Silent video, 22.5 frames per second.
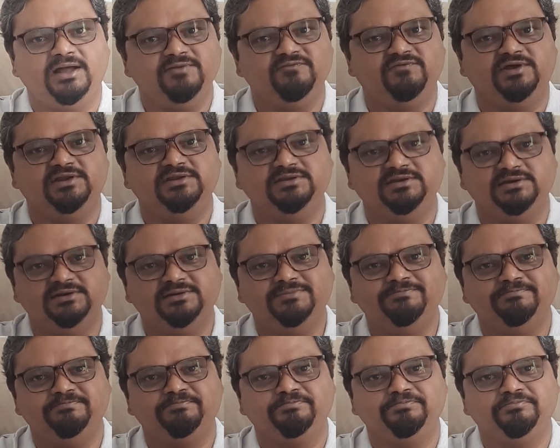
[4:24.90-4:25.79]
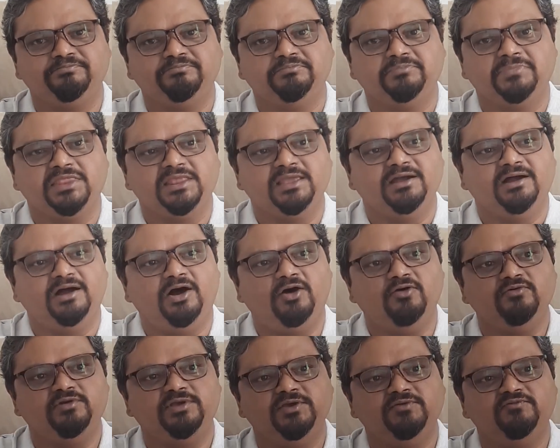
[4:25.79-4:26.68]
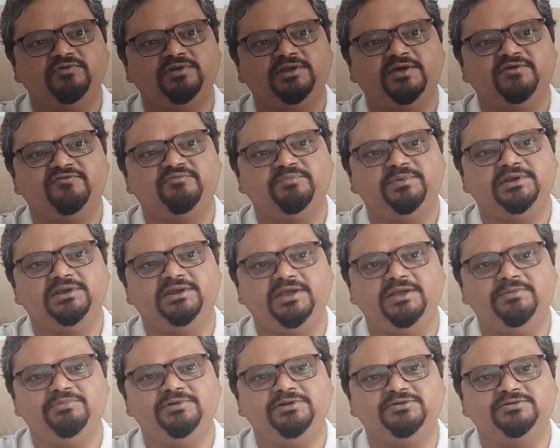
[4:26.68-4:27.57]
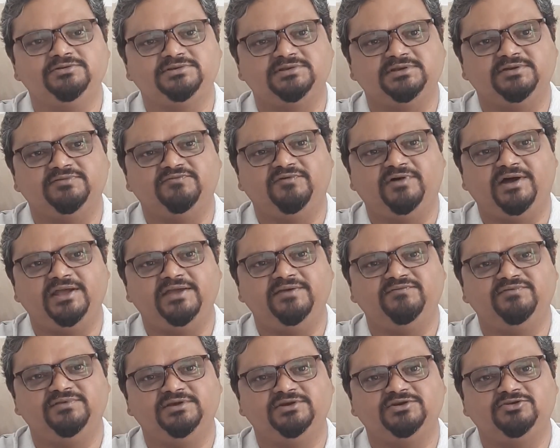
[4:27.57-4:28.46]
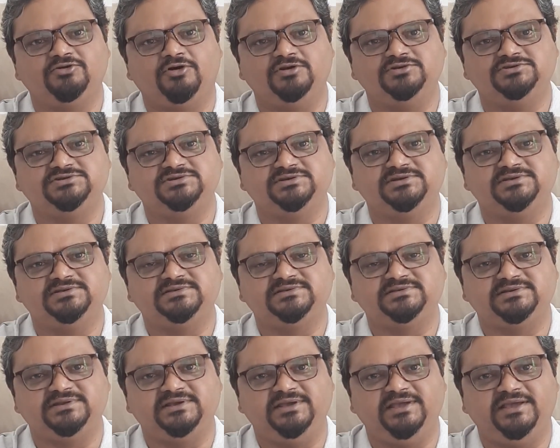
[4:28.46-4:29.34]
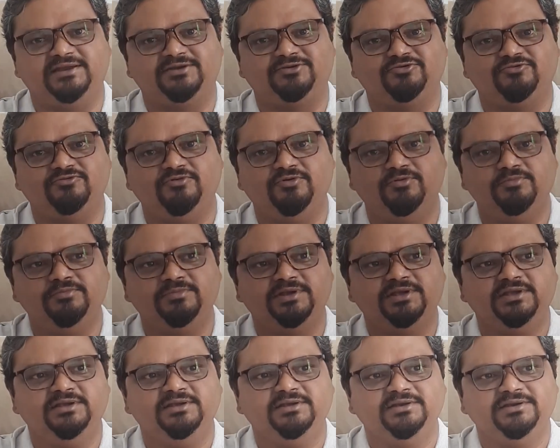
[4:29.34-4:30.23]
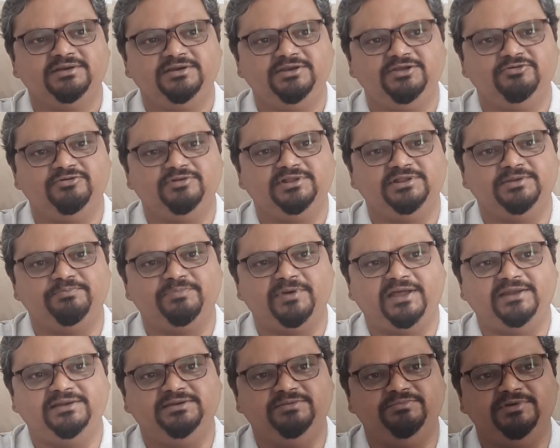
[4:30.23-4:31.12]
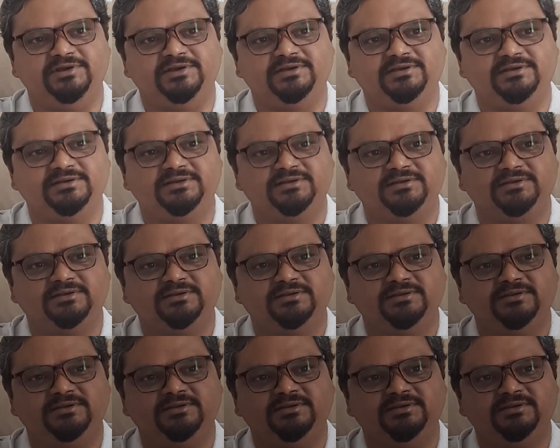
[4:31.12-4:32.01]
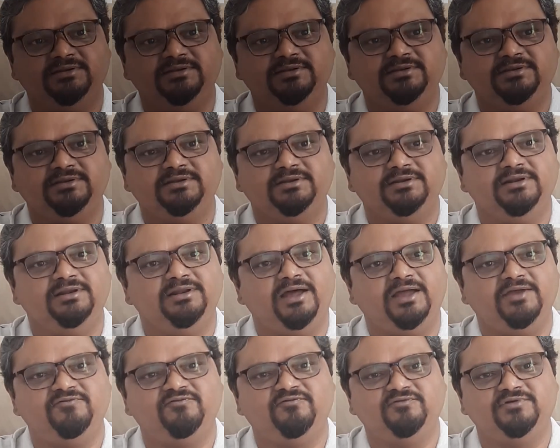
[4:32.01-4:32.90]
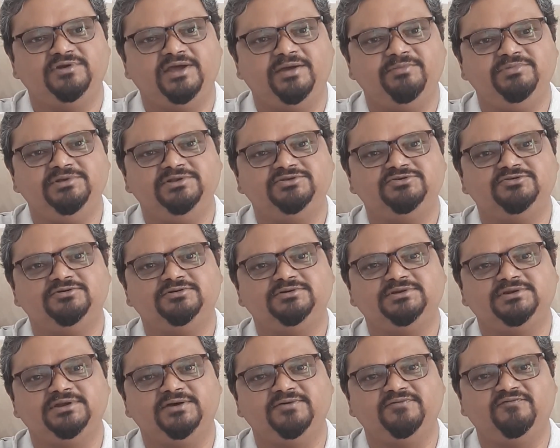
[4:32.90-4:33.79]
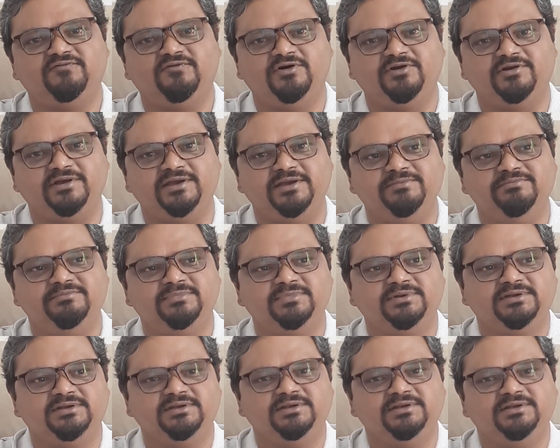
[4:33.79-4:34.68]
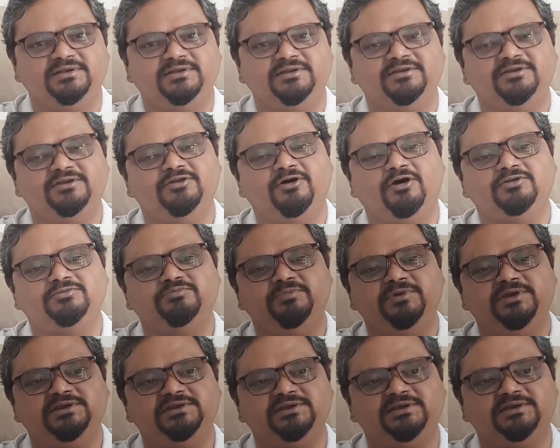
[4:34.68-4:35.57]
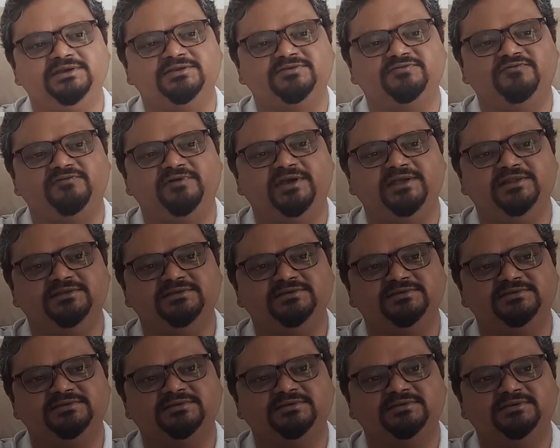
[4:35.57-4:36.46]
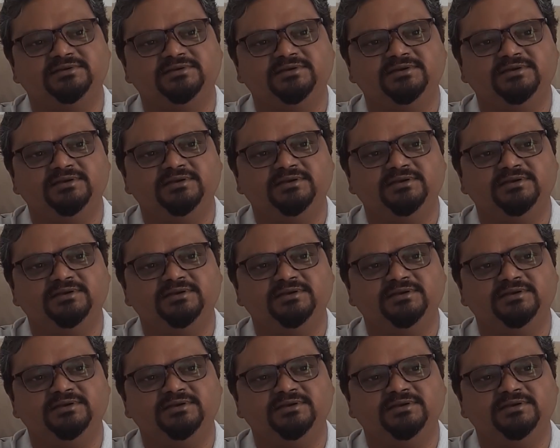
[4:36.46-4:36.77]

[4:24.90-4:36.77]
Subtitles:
I wonder how he would have been able to survive the torturous stay at home during the pandemic. Life would have been so tough for him, not meeting his friends.